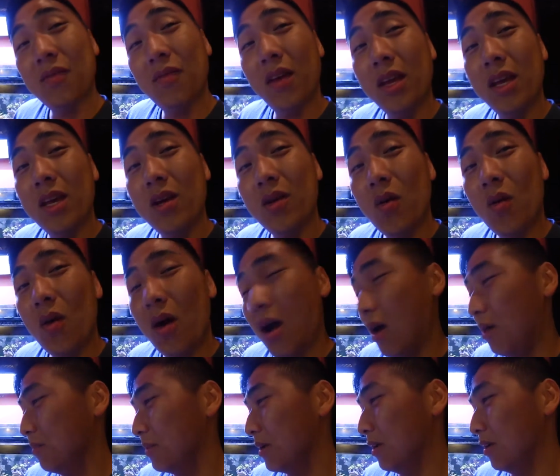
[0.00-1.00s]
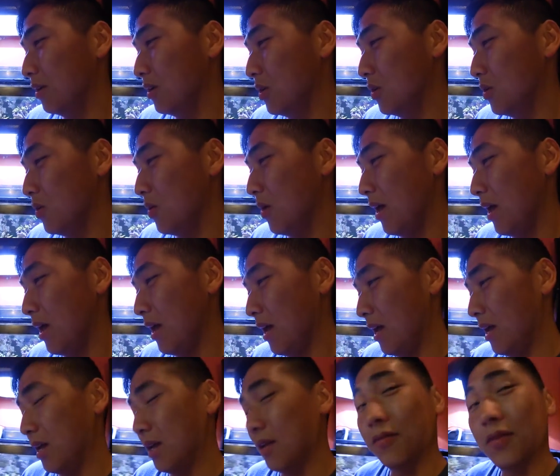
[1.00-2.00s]
video, I'm gonna do
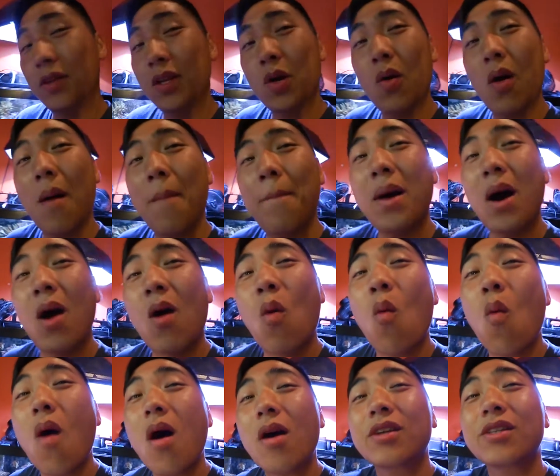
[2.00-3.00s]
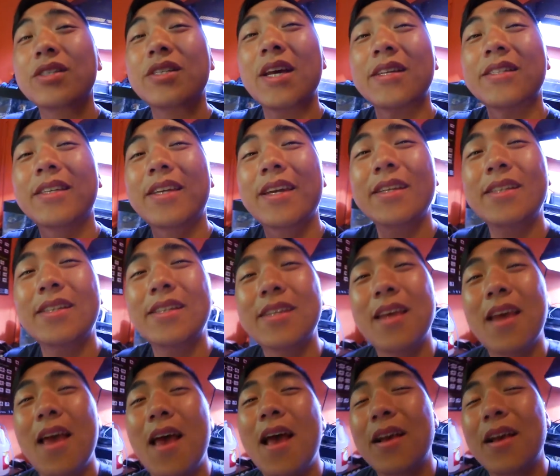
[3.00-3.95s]
a video about water test kits.